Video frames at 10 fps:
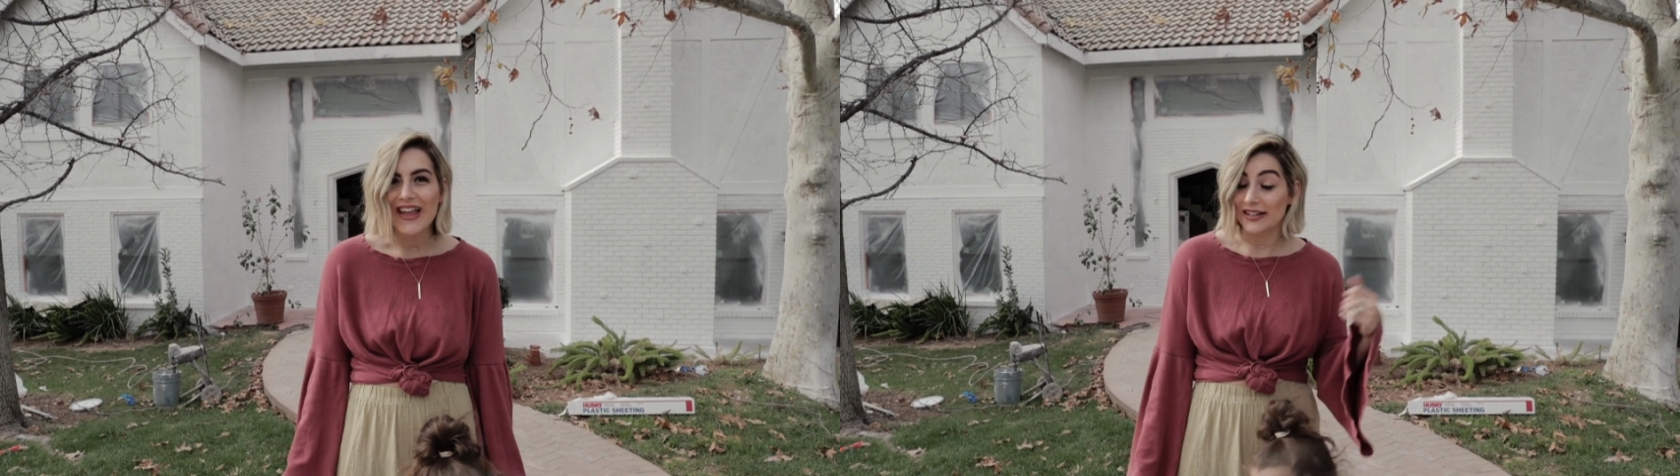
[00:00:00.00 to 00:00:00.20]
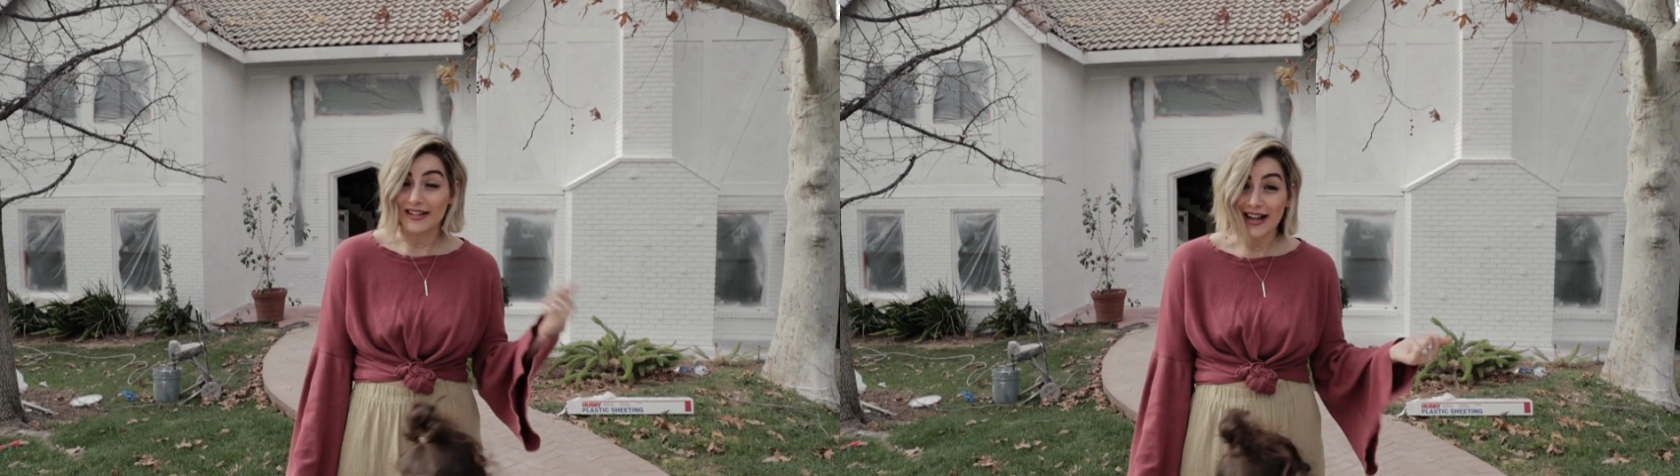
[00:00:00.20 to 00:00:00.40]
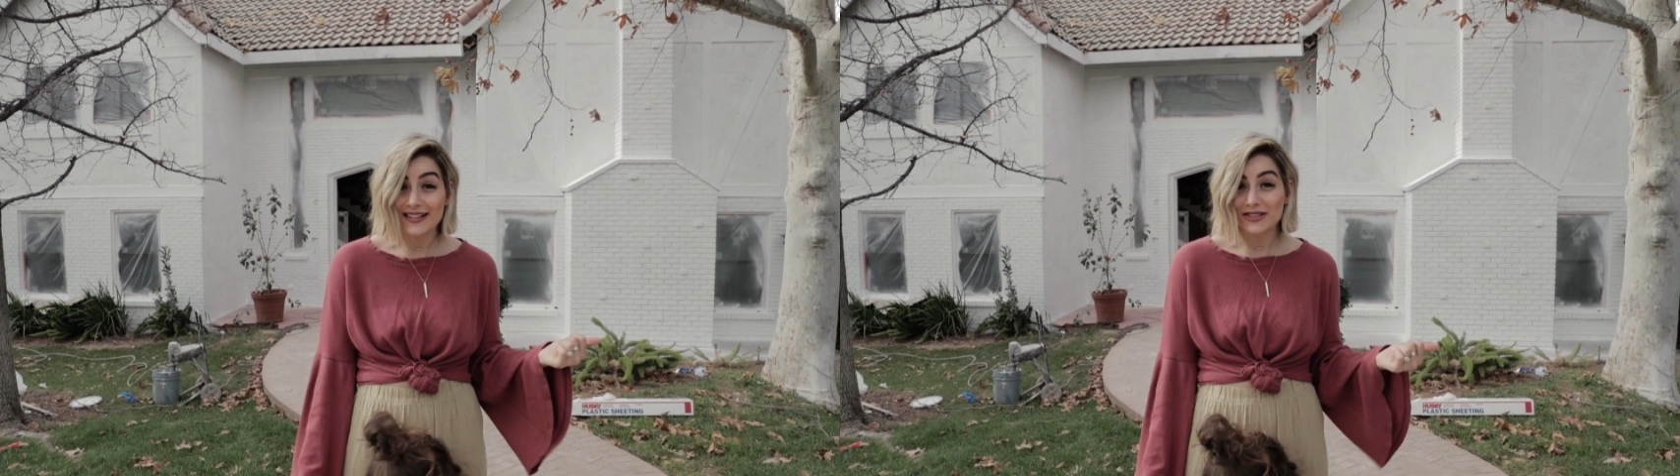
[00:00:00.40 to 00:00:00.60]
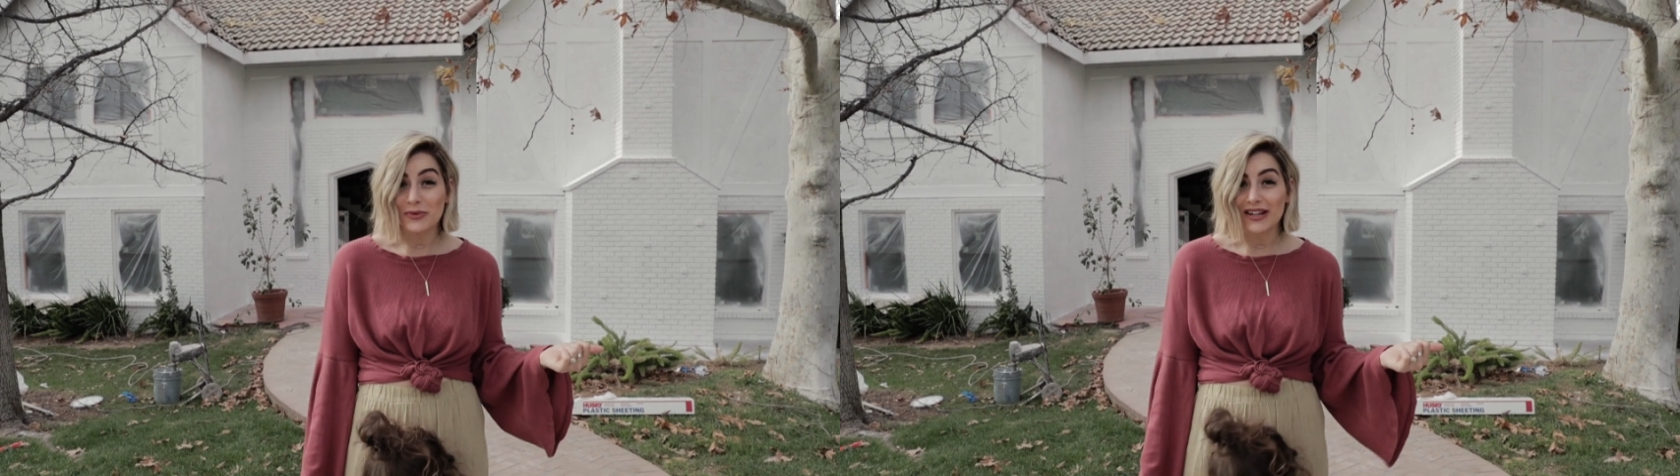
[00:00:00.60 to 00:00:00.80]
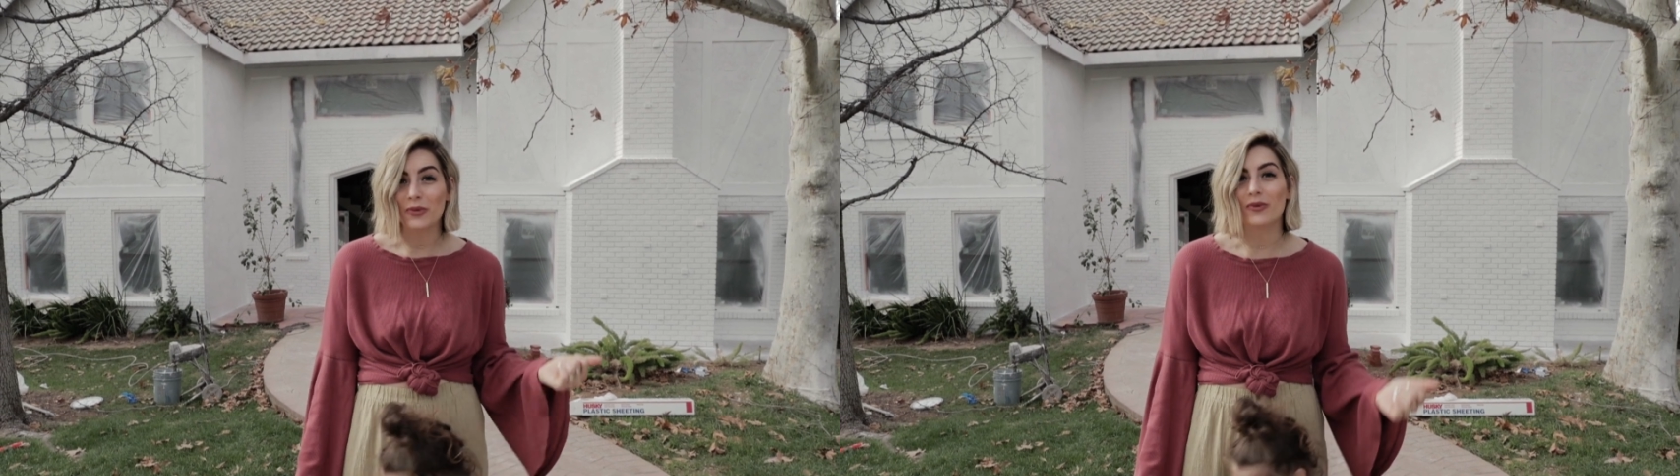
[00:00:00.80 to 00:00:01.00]
and the next
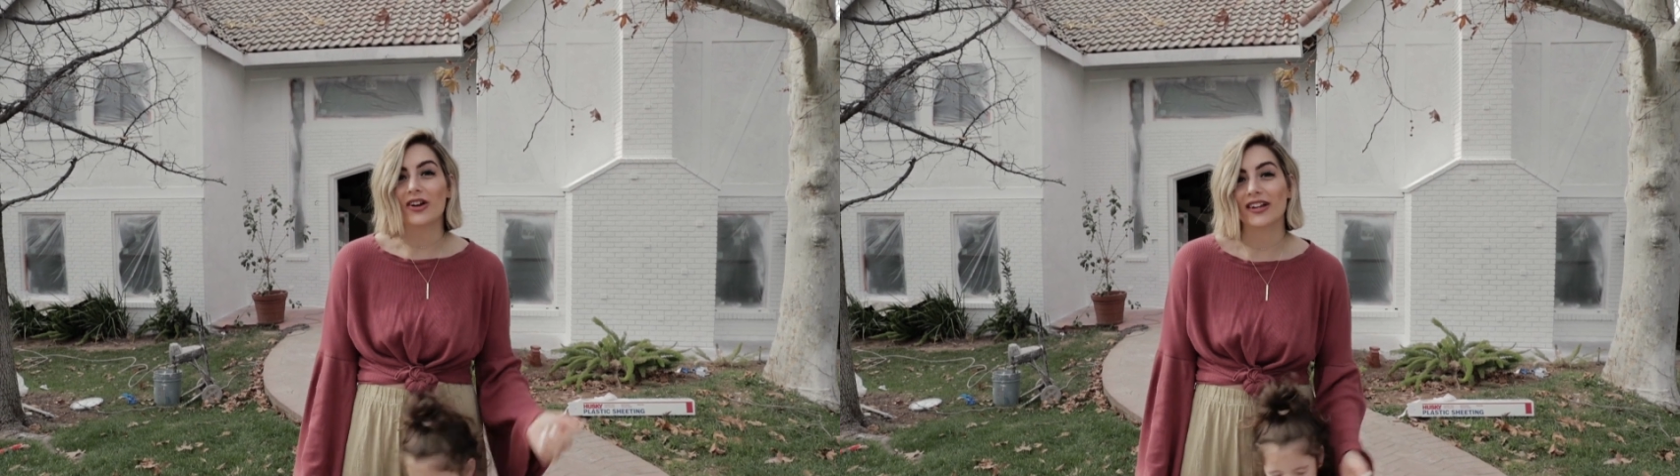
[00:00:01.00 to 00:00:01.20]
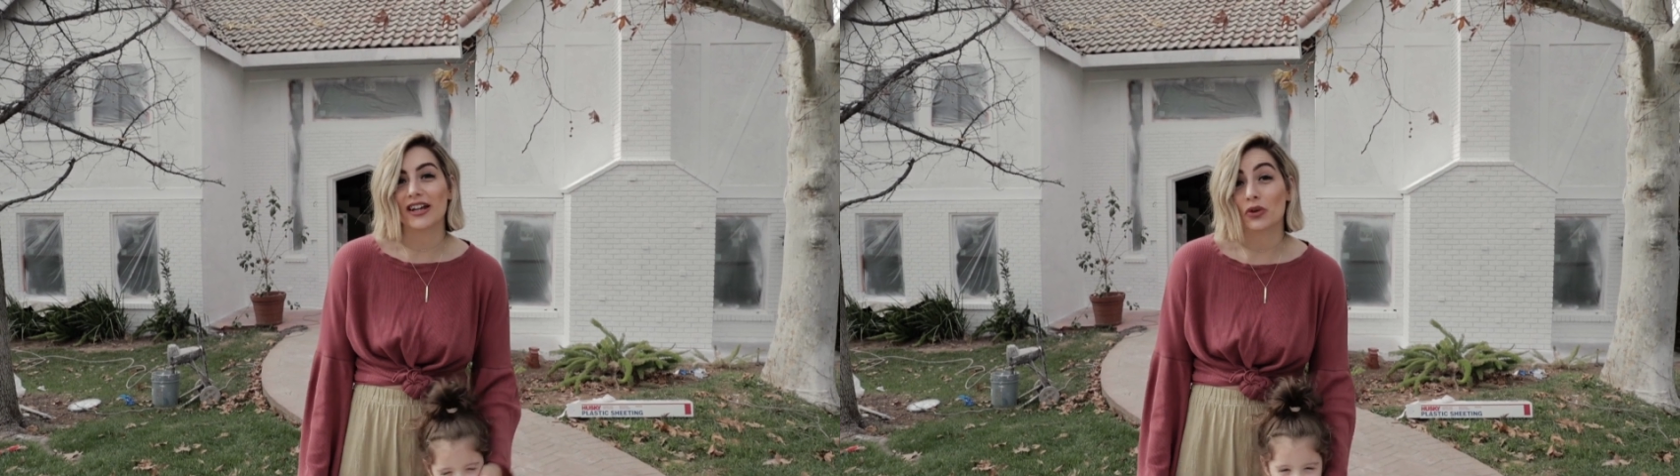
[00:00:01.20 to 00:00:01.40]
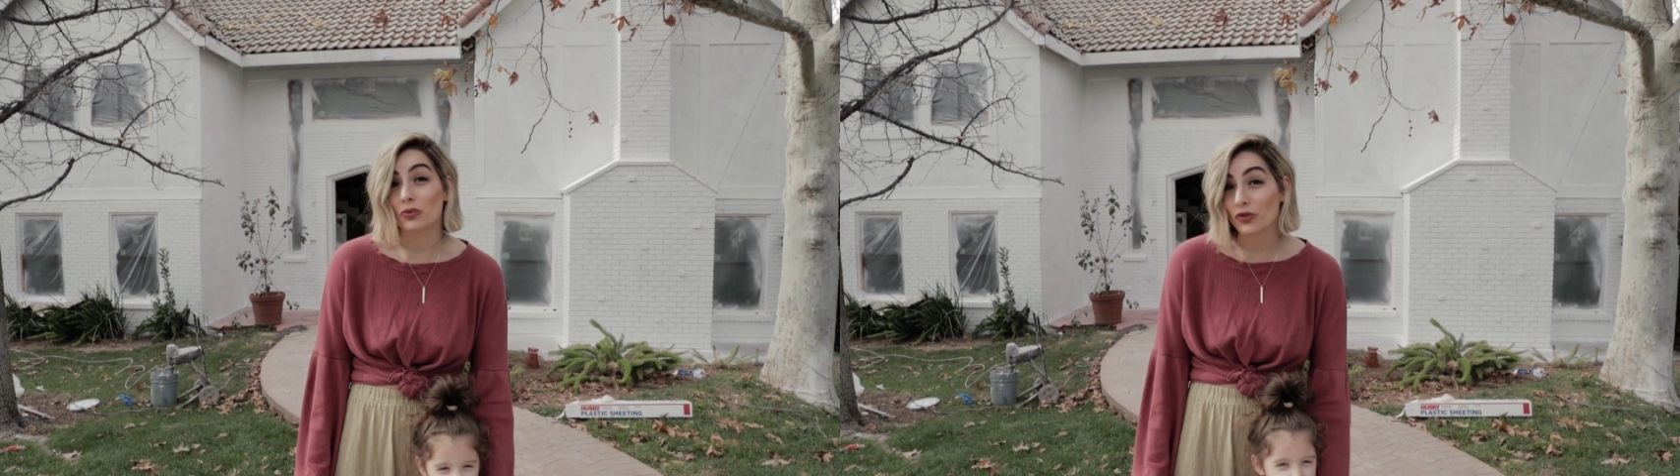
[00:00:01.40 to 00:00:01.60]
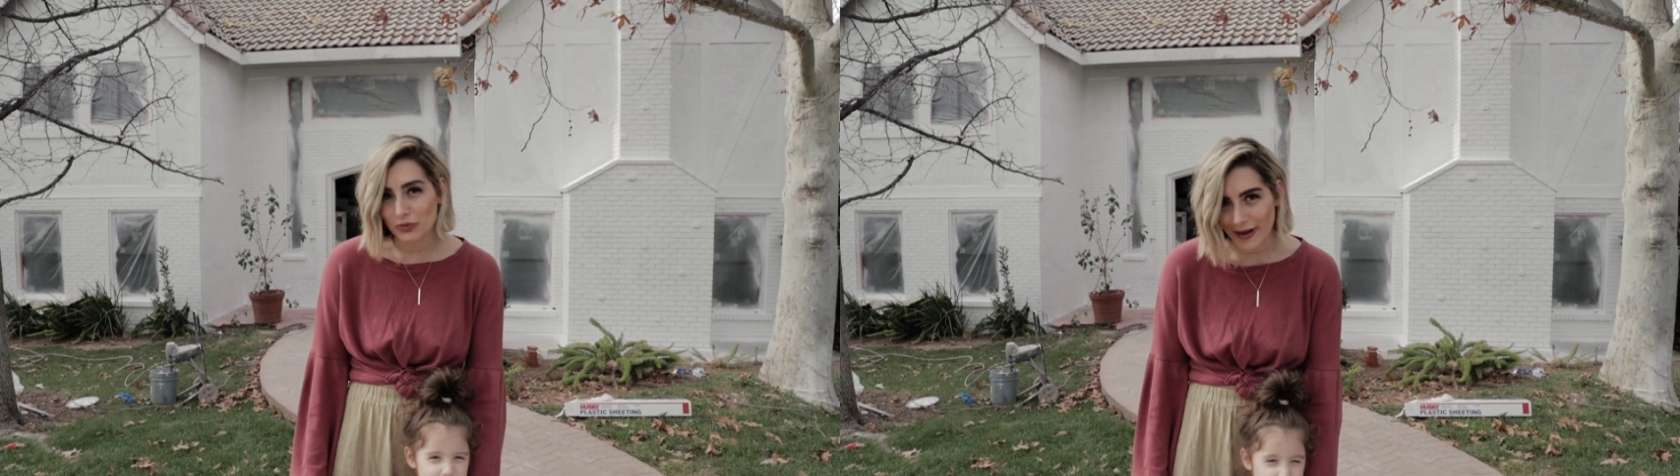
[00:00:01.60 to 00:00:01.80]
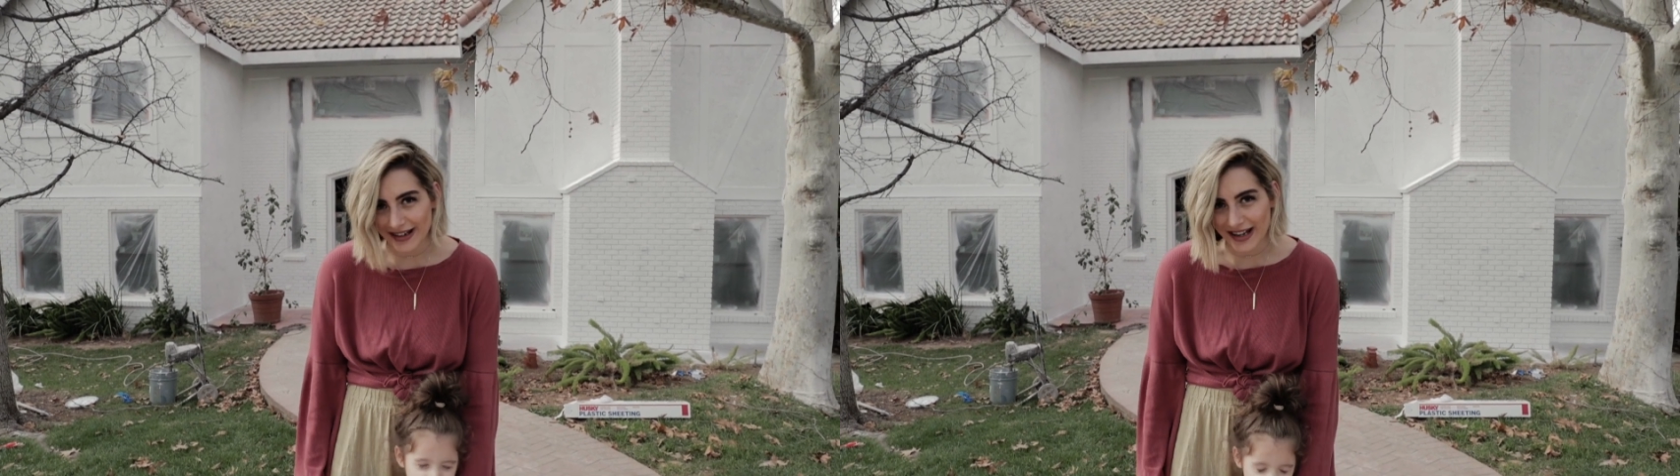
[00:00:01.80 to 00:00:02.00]
week we are getting the
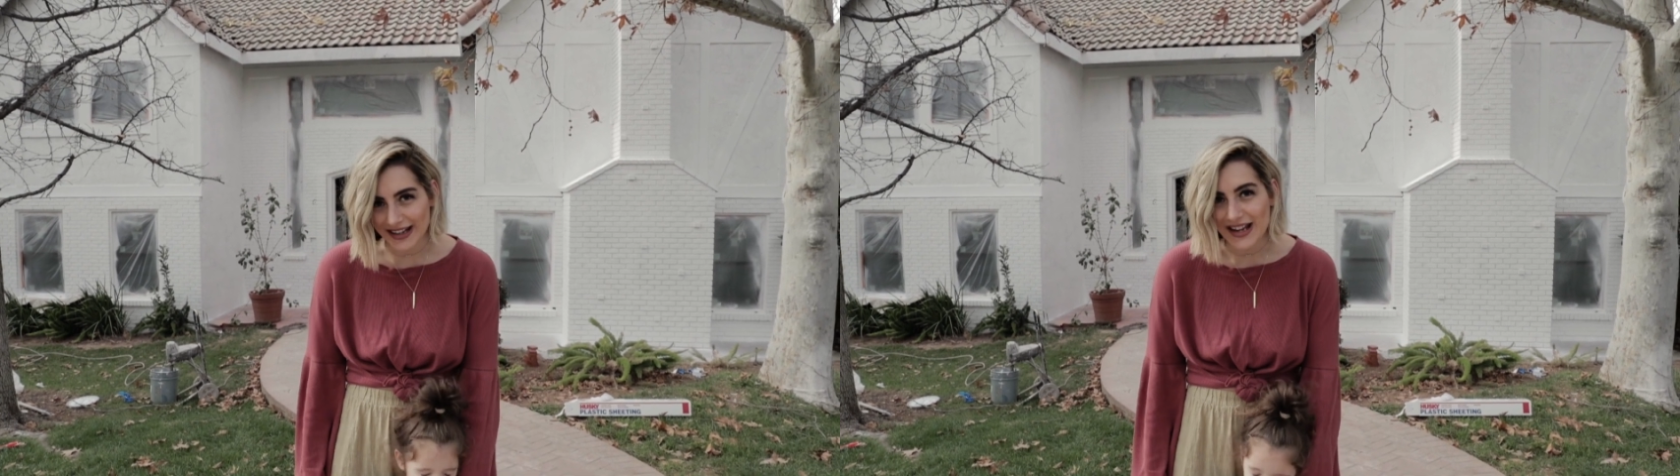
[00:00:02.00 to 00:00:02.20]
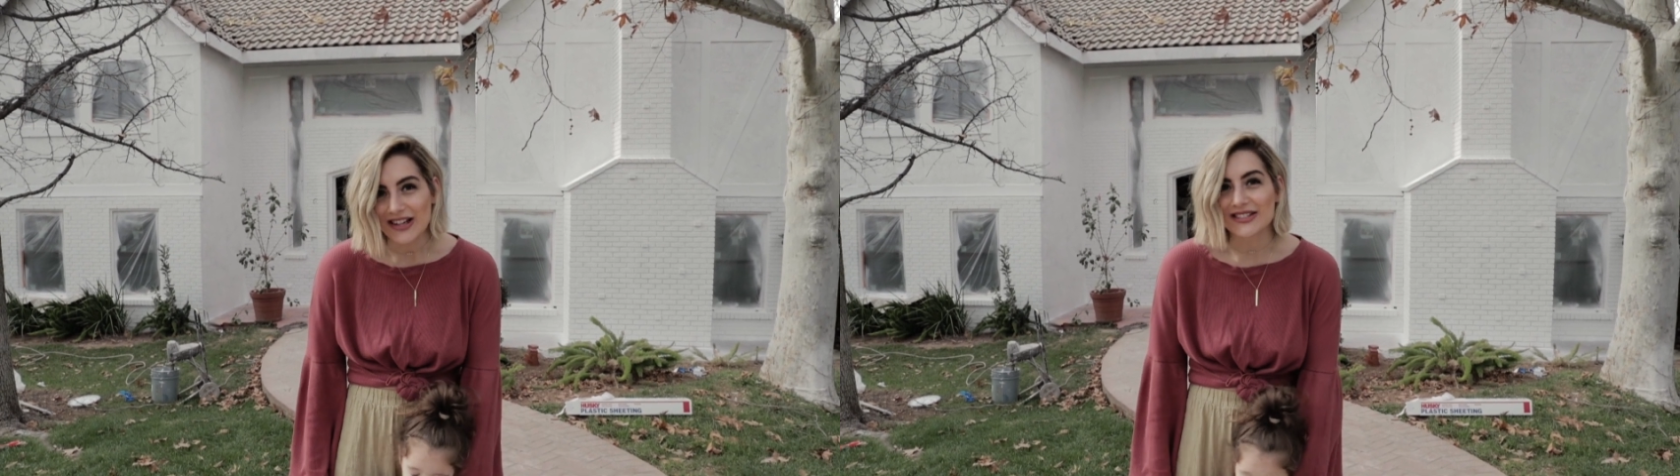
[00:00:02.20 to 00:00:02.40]
roof painted.